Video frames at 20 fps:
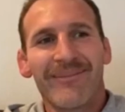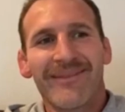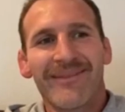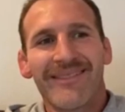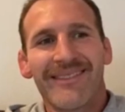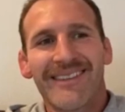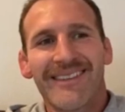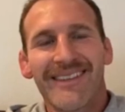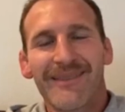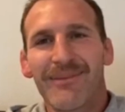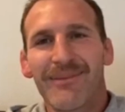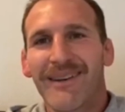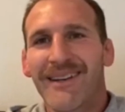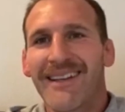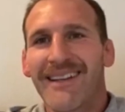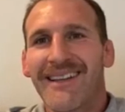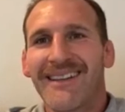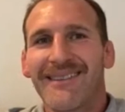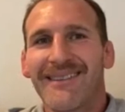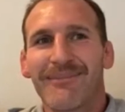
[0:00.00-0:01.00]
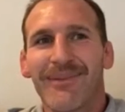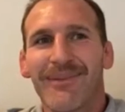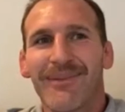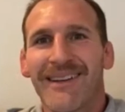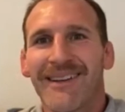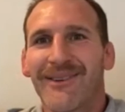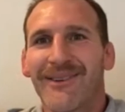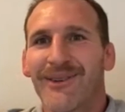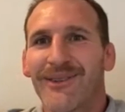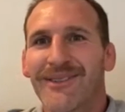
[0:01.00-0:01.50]
She's pretty
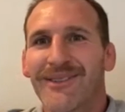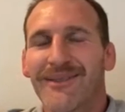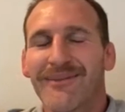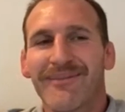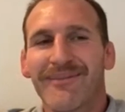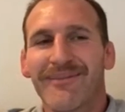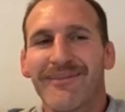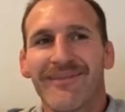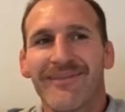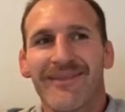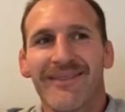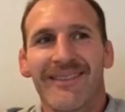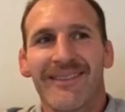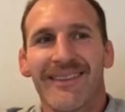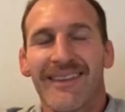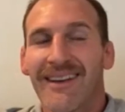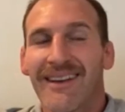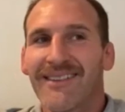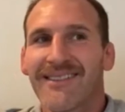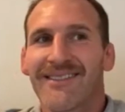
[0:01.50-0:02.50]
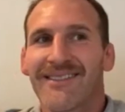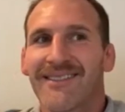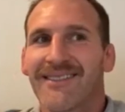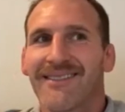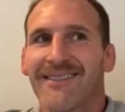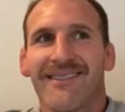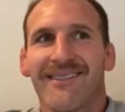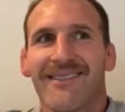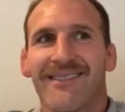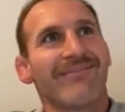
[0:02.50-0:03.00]
awesome. That was
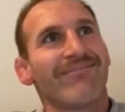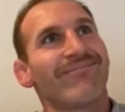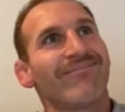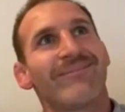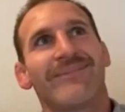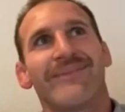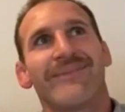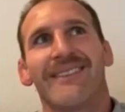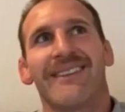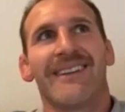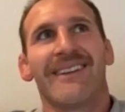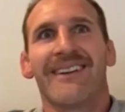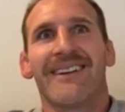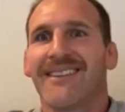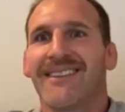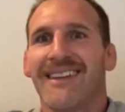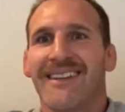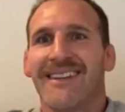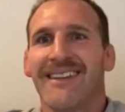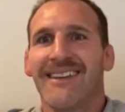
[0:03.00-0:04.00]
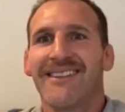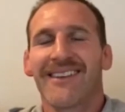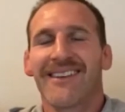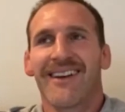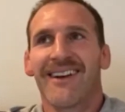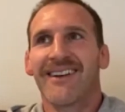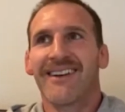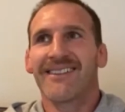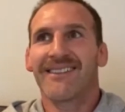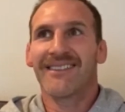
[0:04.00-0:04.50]
10 years
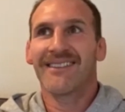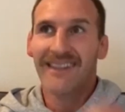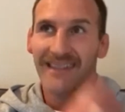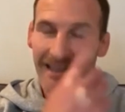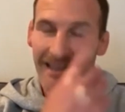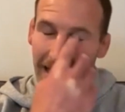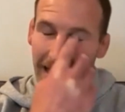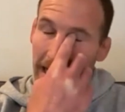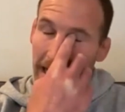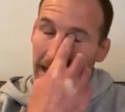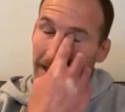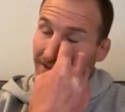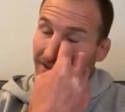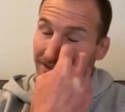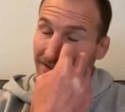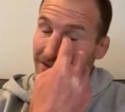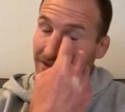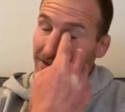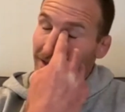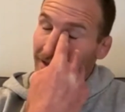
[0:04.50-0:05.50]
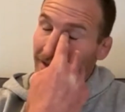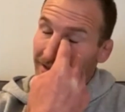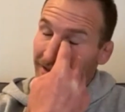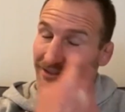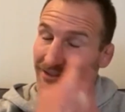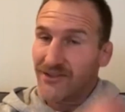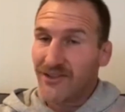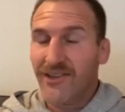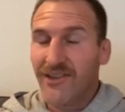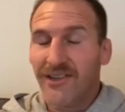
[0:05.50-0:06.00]
ago. She's still going
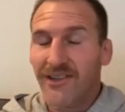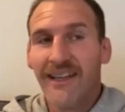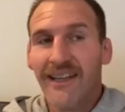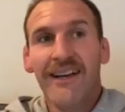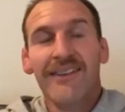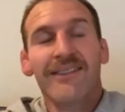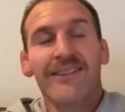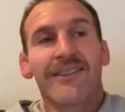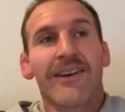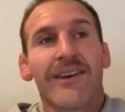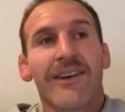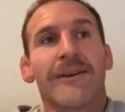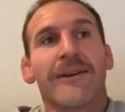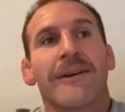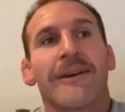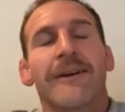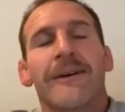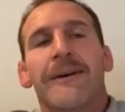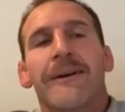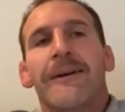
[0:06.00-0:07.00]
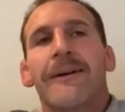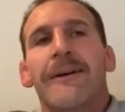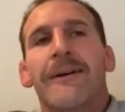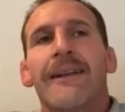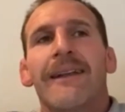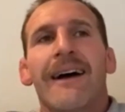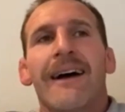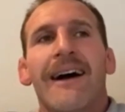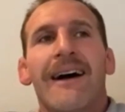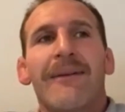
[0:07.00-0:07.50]
strong now. So,
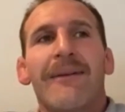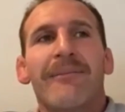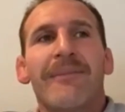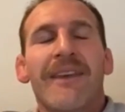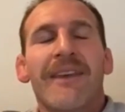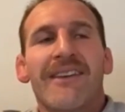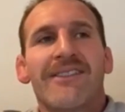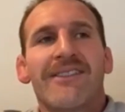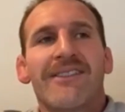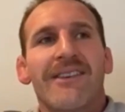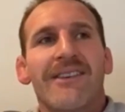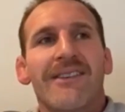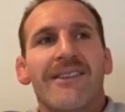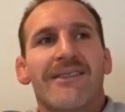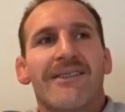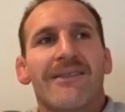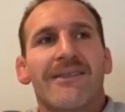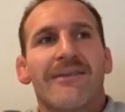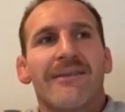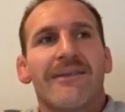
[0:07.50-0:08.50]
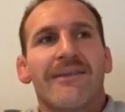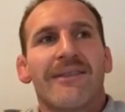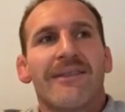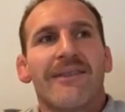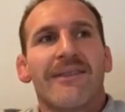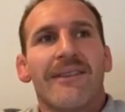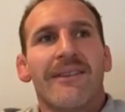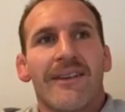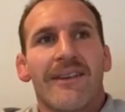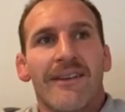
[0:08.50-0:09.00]
she's,
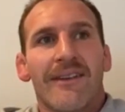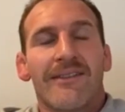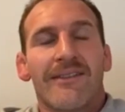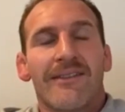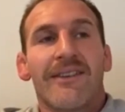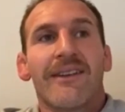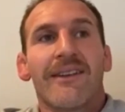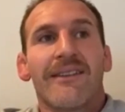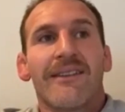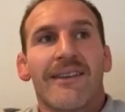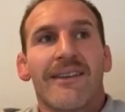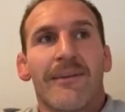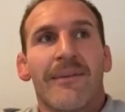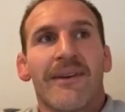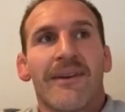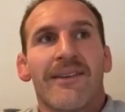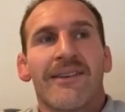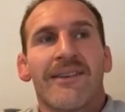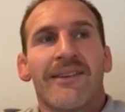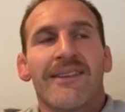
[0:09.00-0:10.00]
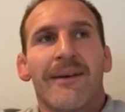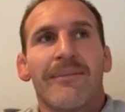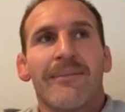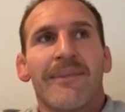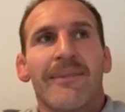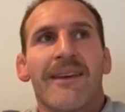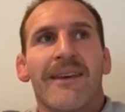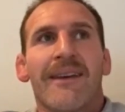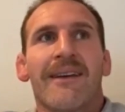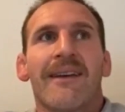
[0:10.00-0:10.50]
certainly someone who's up
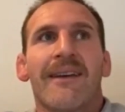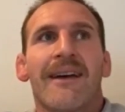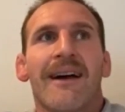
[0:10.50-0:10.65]
there.